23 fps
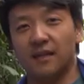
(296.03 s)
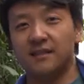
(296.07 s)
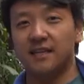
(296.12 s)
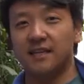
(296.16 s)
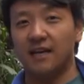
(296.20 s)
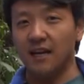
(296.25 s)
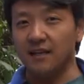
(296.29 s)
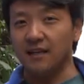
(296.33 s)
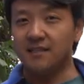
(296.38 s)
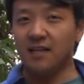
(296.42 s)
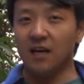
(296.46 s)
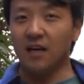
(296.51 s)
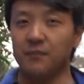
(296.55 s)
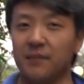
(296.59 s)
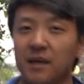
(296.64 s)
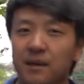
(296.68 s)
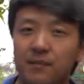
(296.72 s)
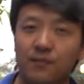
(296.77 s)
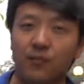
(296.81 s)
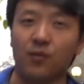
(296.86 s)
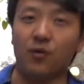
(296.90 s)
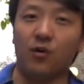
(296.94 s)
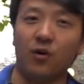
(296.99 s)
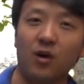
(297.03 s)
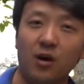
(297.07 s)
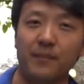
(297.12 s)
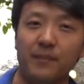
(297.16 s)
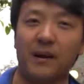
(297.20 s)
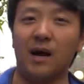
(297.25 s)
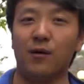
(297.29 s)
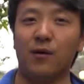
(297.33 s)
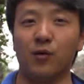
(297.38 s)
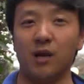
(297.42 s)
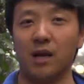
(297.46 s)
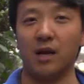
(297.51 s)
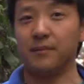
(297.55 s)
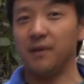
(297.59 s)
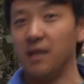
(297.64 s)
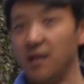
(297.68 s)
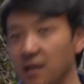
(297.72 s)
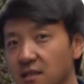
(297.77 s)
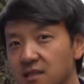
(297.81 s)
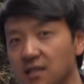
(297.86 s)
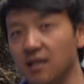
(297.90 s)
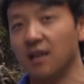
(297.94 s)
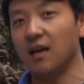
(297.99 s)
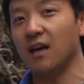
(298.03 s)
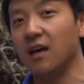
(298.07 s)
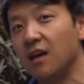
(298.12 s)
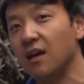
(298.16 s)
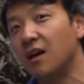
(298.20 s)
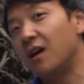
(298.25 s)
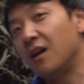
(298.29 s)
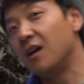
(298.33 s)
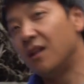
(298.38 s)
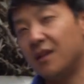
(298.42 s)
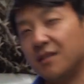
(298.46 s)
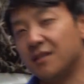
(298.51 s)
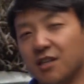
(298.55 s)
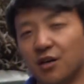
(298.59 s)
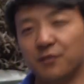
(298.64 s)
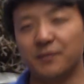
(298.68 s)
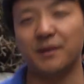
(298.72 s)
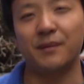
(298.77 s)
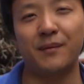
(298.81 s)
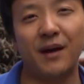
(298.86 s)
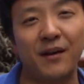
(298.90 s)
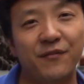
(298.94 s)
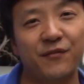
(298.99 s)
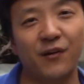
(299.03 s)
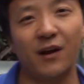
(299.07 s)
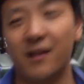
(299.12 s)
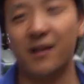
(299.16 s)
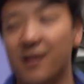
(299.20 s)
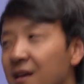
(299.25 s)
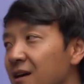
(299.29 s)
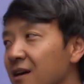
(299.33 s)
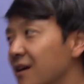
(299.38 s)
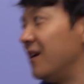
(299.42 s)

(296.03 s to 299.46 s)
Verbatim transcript: And to kind of tell me more about what I'm eating tonight, let's go meet my friend,